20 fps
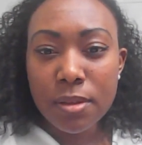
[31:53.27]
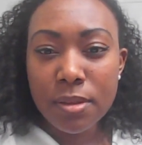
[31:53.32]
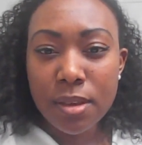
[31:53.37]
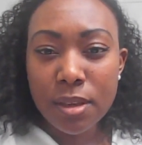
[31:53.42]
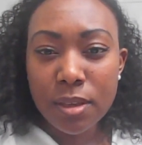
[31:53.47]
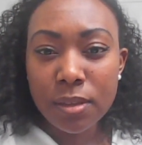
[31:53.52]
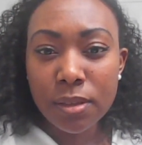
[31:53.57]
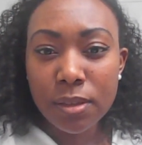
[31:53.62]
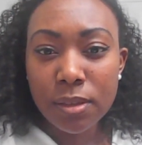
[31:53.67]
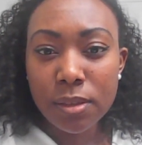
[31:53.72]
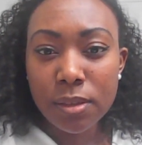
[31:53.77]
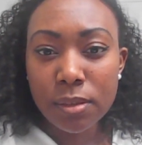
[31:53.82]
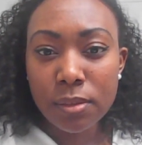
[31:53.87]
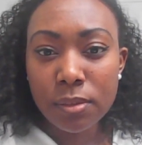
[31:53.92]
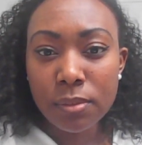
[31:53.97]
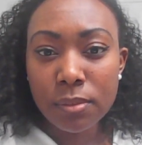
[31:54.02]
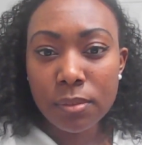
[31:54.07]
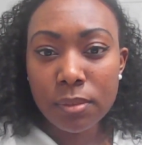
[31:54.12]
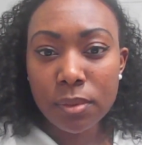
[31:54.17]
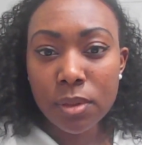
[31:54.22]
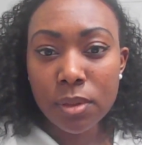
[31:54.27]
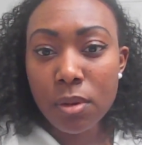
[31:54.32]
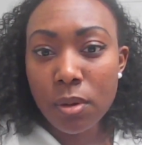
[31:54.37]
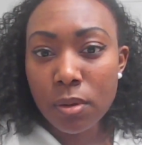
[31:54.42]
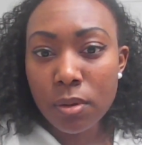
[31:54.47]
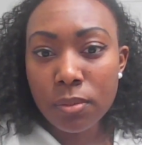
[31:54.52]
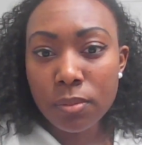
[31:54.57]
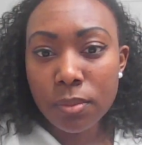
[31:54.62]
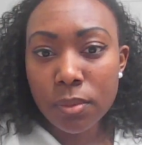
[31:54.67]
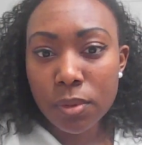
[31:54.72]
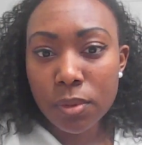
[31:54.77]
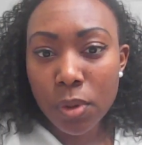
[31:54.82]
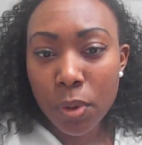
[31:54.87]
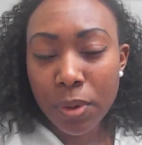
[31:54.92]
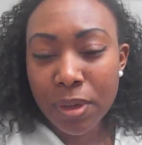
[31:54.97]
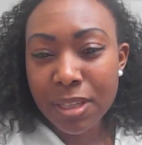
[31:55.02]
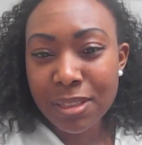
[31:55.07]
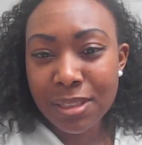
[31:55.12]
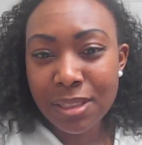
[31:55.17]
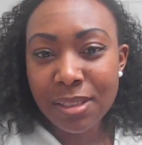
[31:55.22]
this,
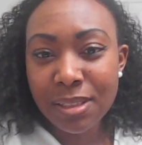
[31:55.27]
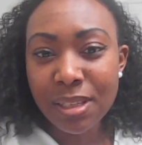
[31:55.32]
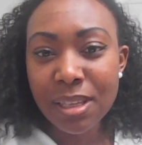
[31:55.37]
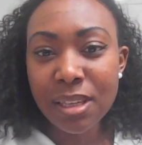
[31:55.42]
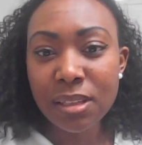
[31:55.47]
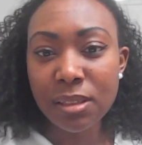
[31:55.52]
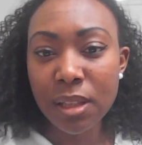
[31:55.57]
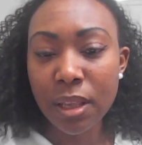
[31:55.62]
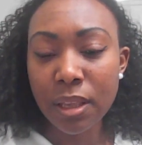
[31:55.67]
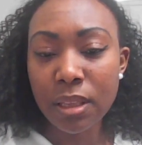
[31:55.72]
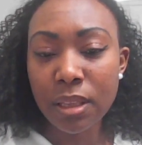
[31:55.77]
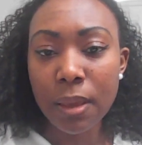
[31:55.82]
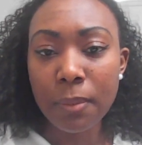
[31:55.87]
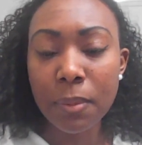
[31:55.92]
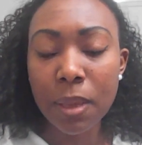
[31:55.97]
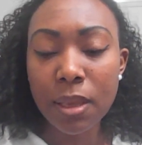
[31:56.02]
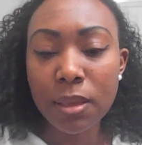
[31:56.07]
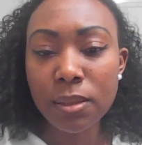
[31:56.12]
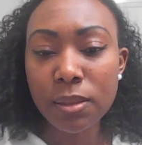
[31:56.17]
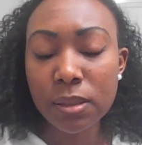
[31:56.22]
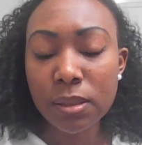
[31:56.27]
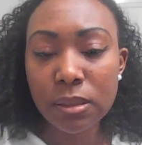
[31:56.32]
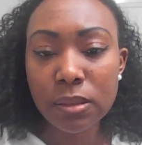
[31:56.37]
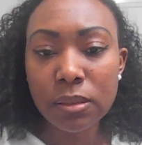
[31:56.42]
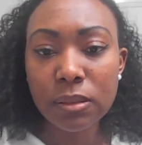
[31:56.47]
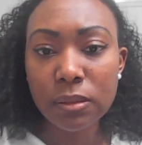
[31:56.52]
chronic disease like MS.